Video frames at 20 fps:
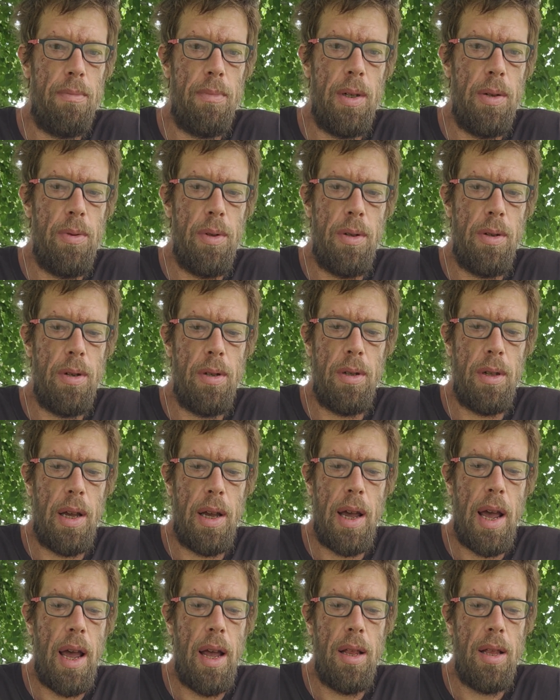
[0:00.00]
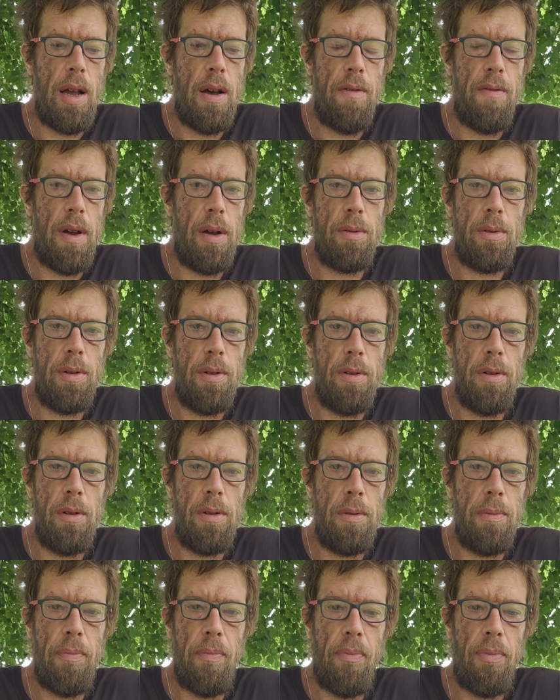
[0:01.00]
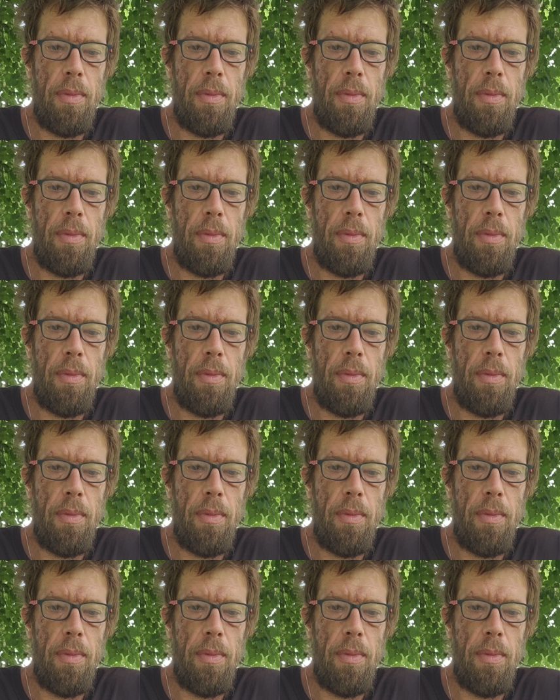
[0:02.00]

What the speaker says: It was just like hand out vouchers